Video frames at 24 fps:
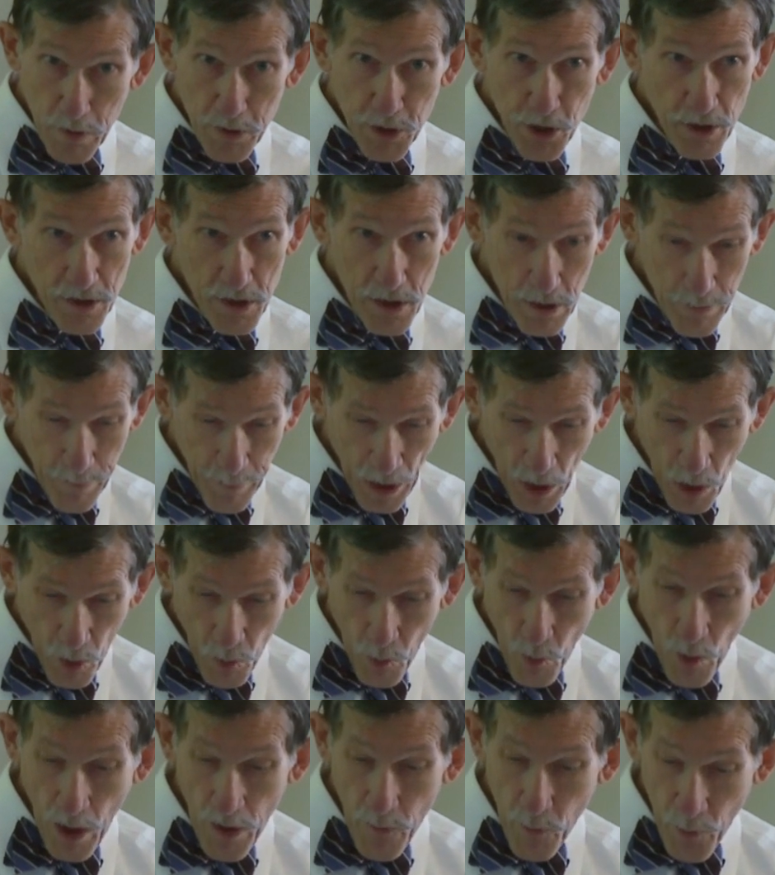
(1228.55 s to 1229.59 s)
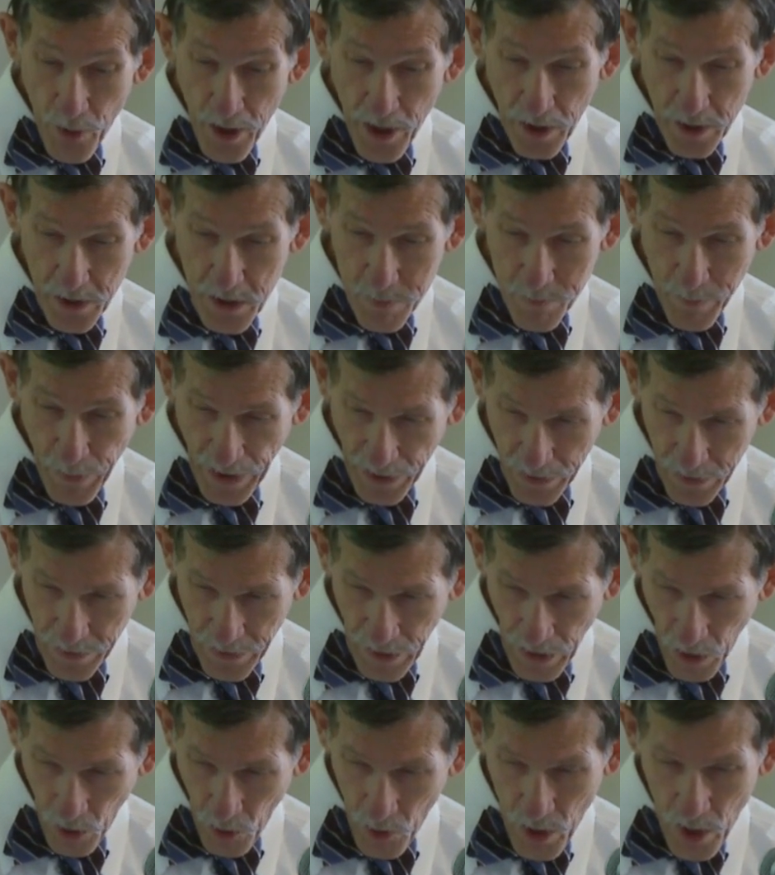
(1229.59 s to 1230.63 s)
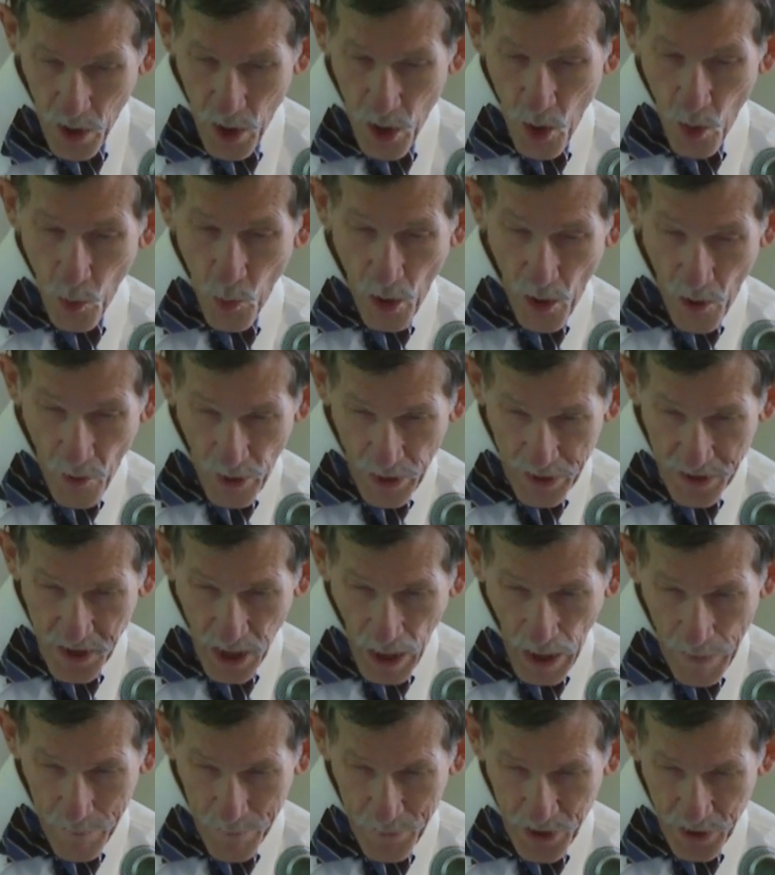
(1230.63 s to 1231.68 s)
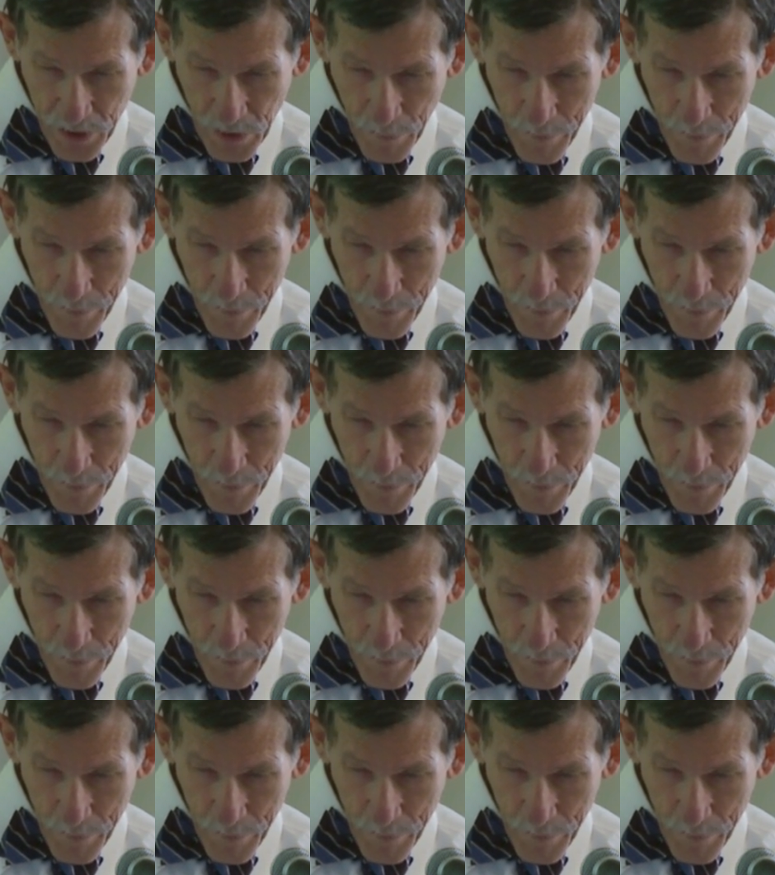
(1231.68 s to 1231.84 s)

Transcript: just about what we expect now, were adopted.